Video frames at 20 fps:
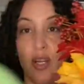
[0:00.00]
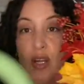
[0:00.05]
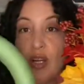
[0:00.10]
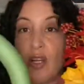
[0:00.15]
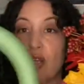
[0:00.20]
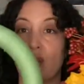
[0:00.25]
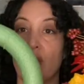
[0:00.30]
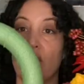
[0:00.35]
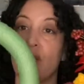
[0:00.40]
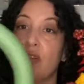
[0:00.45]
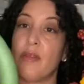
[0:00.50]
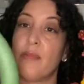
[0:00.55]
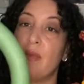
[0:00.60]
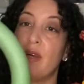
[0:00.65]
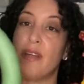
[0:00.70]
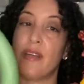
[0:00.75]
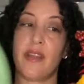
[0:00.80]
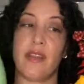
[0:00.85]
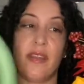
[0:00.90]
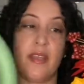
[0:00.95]
glue them
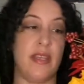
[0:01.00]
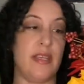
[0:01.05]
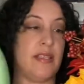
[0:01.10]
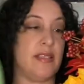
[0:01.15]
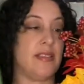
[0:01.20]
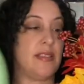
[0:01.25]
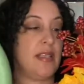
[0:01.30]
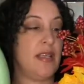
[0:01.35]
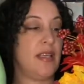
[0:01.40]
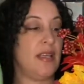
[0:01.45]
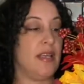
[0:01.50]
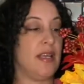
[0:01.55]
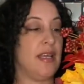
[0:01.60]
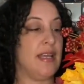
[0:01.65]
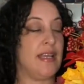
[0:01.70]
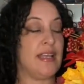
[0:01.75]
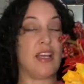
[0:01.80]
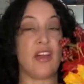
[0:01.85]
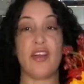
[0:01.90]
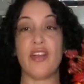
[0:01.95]
onto this.
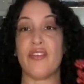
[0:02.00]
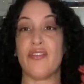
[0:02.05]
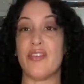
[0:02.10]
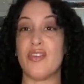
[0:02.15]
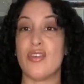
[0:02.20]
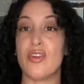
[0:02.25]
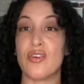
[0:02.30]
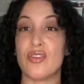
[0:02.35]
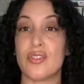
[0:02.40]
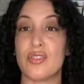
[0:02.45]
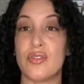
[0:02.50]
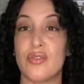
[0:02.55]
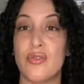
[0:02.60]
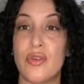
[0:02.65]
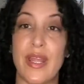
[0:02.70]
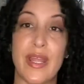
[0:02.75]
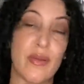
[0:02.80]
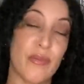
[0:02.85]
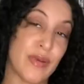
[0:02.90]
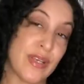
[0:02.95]
Now, if you go to
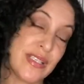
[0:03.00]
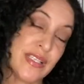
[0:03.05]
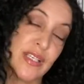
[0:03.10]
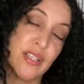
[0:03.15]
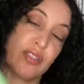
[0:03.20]
a retail